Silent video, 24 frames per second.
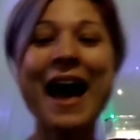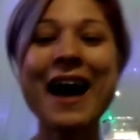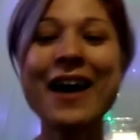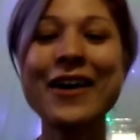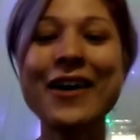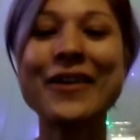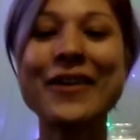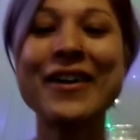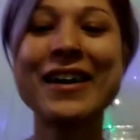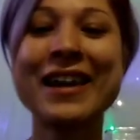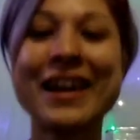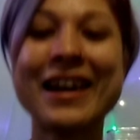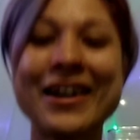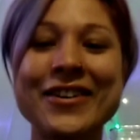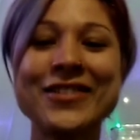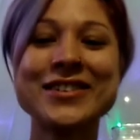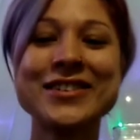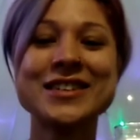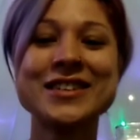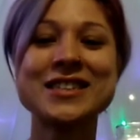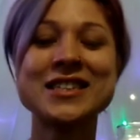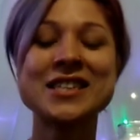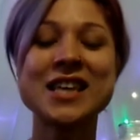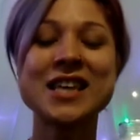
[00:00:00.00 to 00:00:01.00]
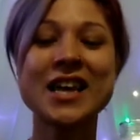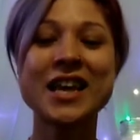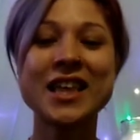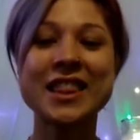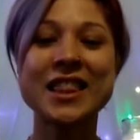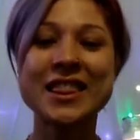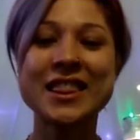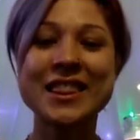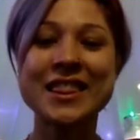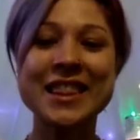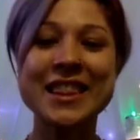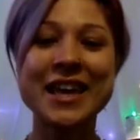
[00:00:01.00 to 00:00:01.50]
out, and I was just like,
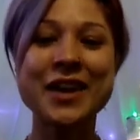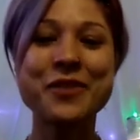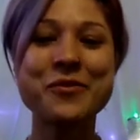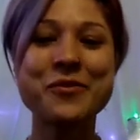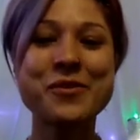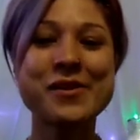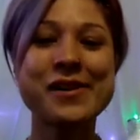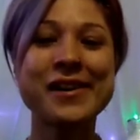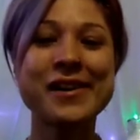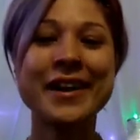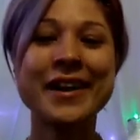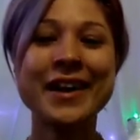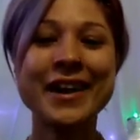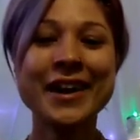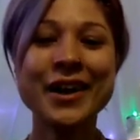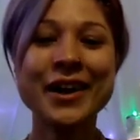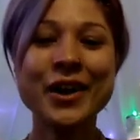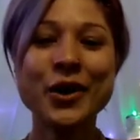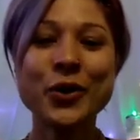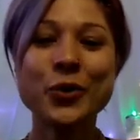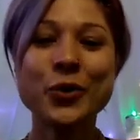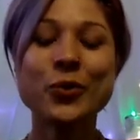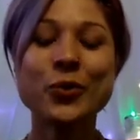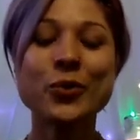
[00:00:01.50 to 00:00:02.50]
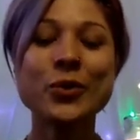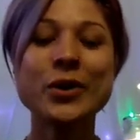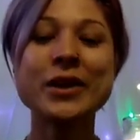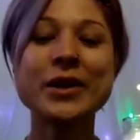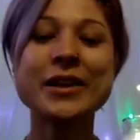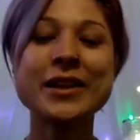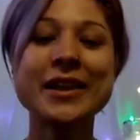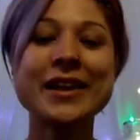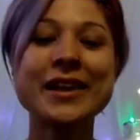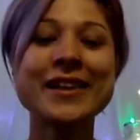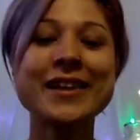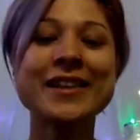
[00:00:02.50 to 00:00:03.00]
they were
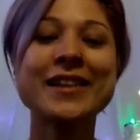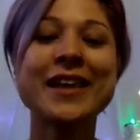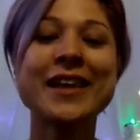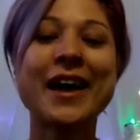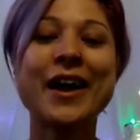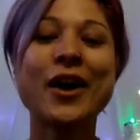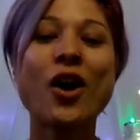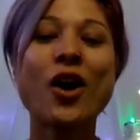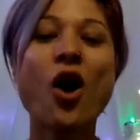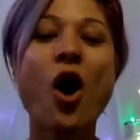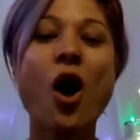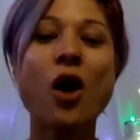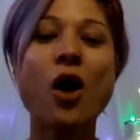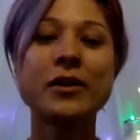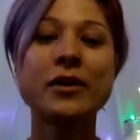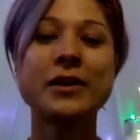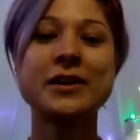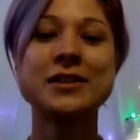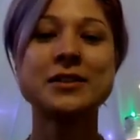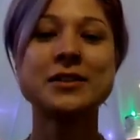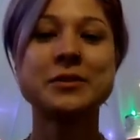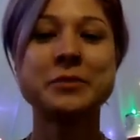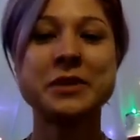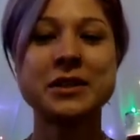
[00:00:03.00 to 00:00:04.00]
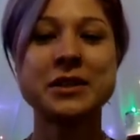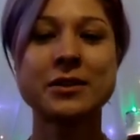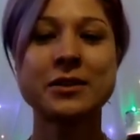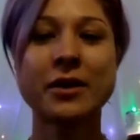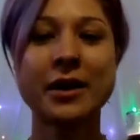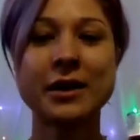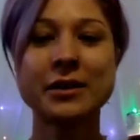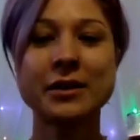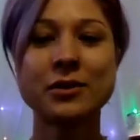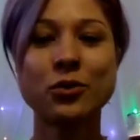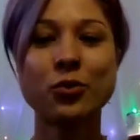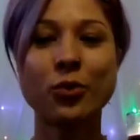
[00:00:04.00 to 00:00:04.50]
really like calling to me. So
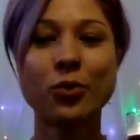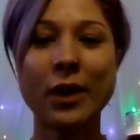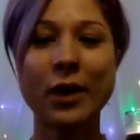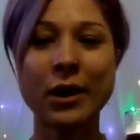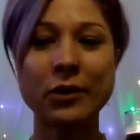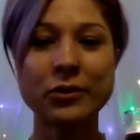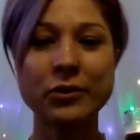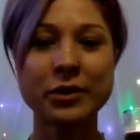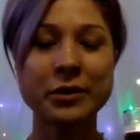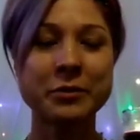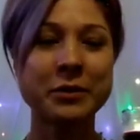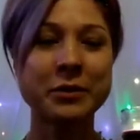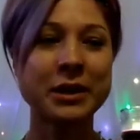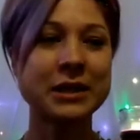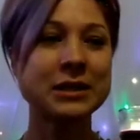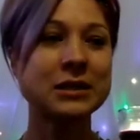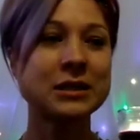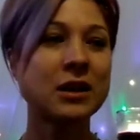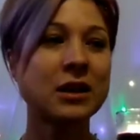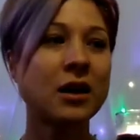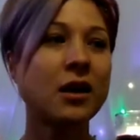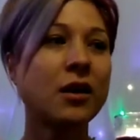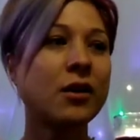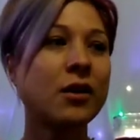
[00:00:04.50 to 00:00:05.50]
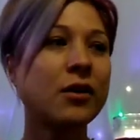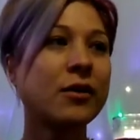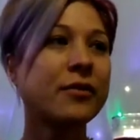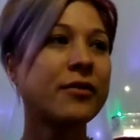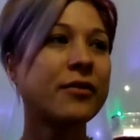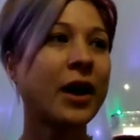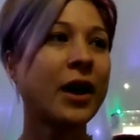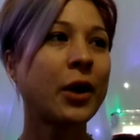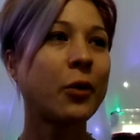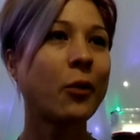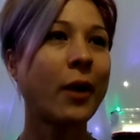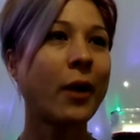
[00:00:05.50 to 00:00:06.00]
I grounded myself.
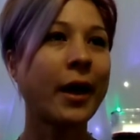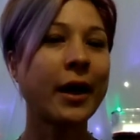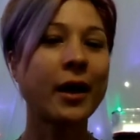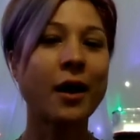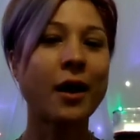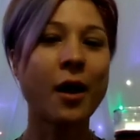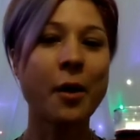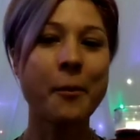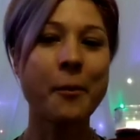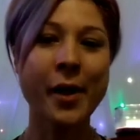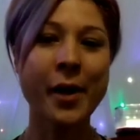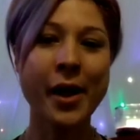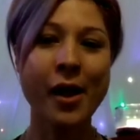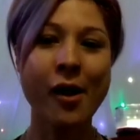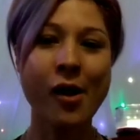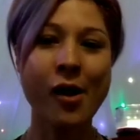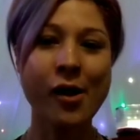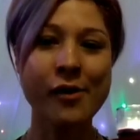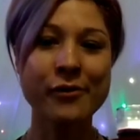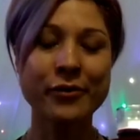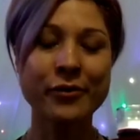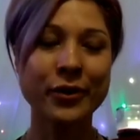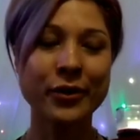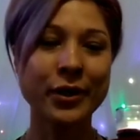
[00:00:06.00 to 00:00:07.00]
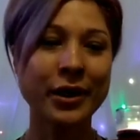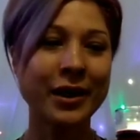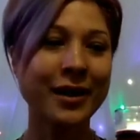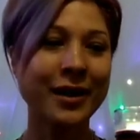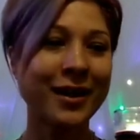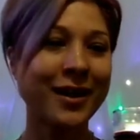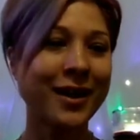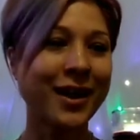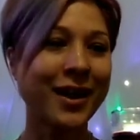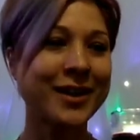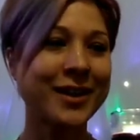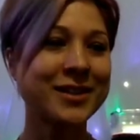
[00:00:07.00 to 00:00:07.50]
I went and got my
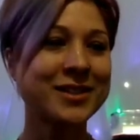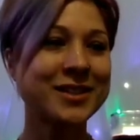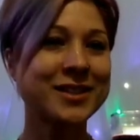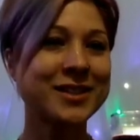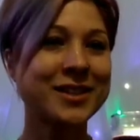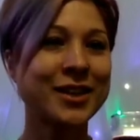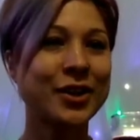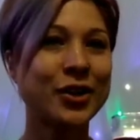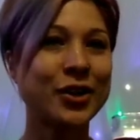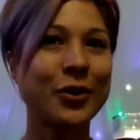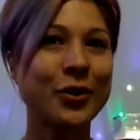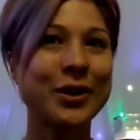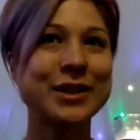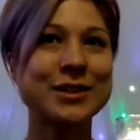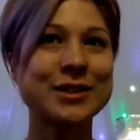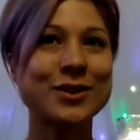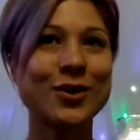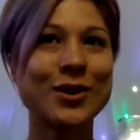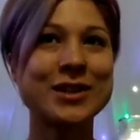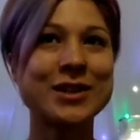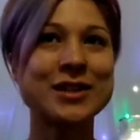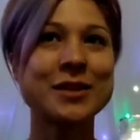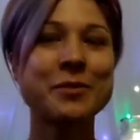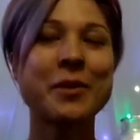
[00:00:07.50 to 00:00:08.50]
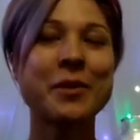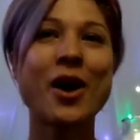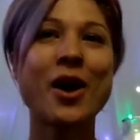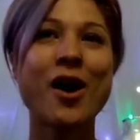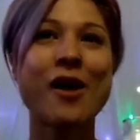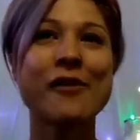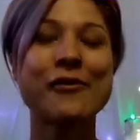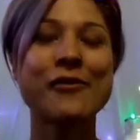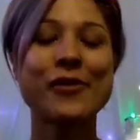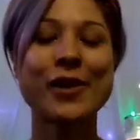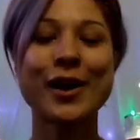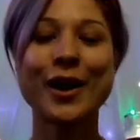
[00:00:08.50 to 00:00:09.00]
offering, and I did my
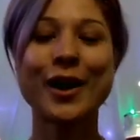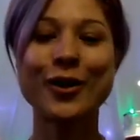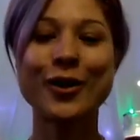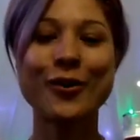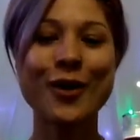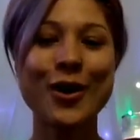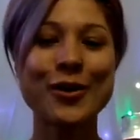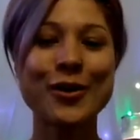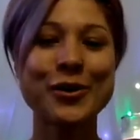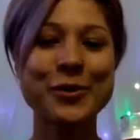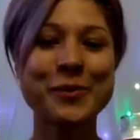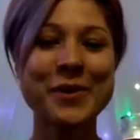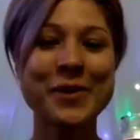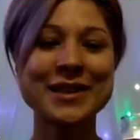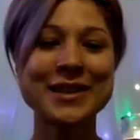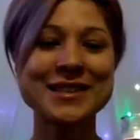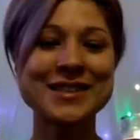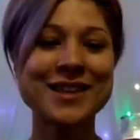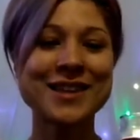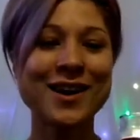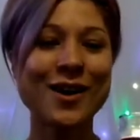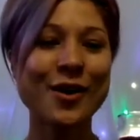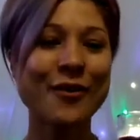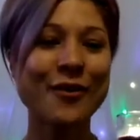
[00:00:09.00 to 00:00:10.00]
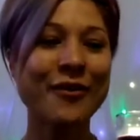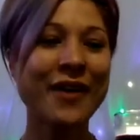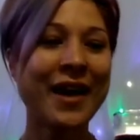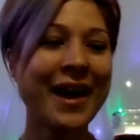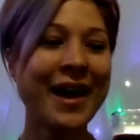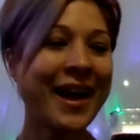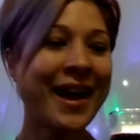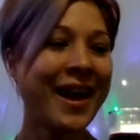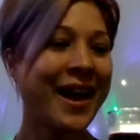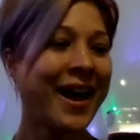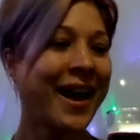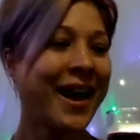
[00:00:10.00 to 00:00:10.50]
offering, I grounded myself,
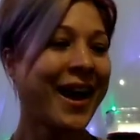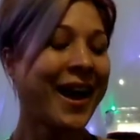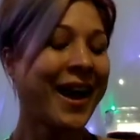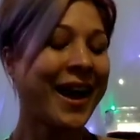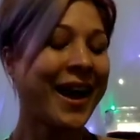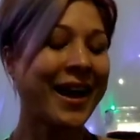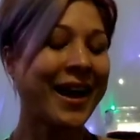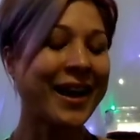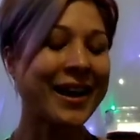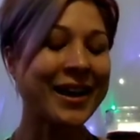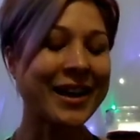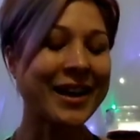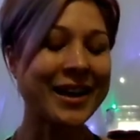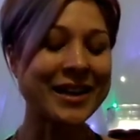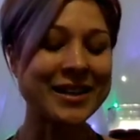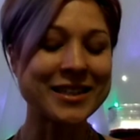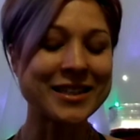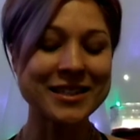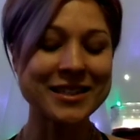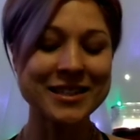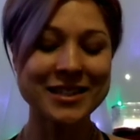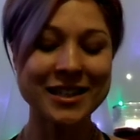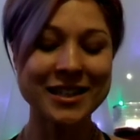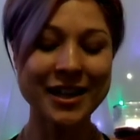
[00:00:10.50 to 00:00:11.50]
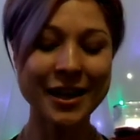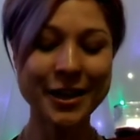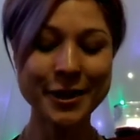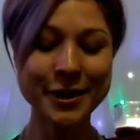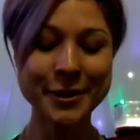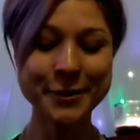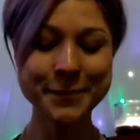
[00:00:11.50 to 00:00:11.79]
and I just